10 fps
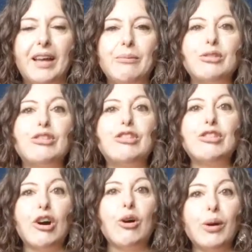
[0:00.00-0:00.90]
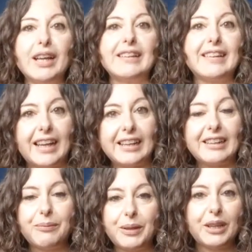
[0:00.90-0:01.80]
I'm so
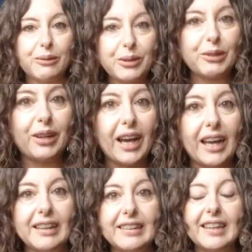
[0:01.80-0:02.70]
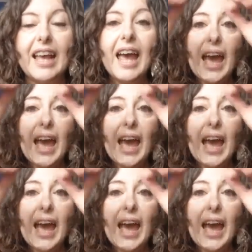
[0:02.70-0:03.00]
excited to be here with you guys.